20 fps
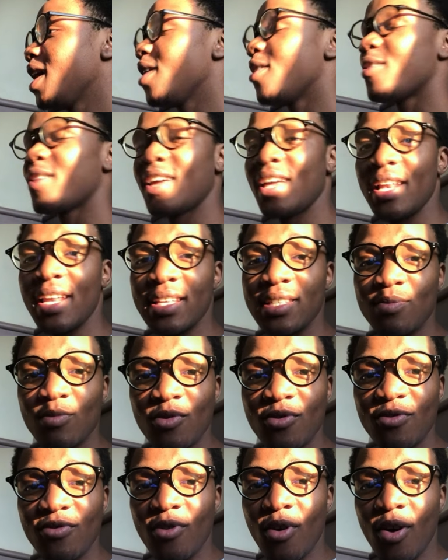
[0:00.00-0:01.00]
Okay, let's
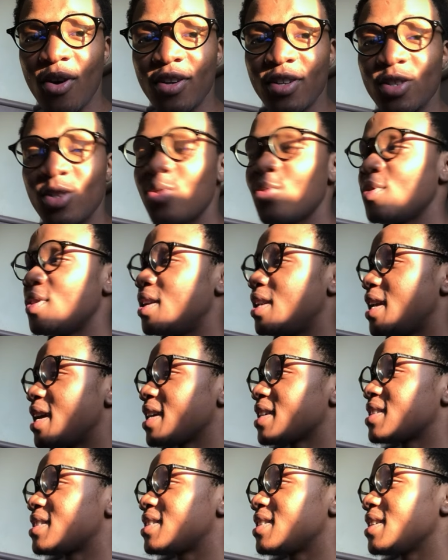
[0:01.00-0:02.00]
move on to the
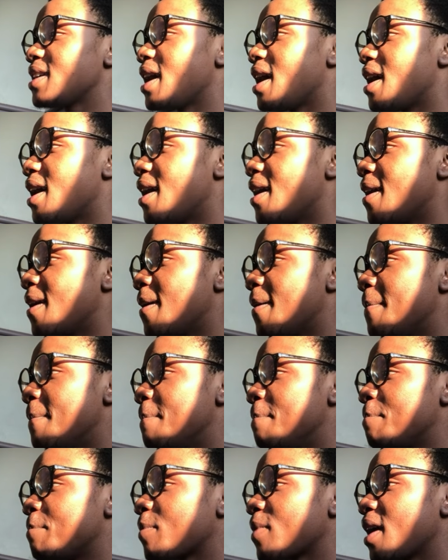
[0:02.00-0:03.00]
next
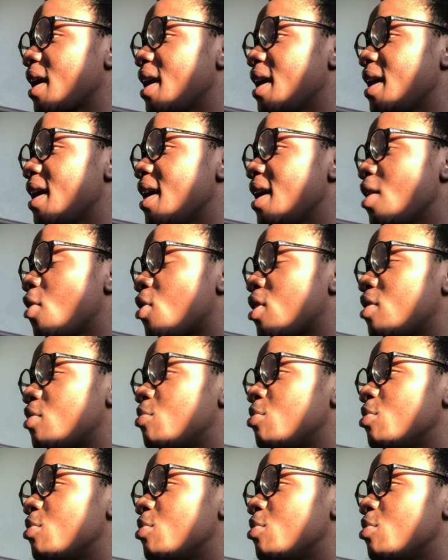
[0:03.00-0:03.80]
honorable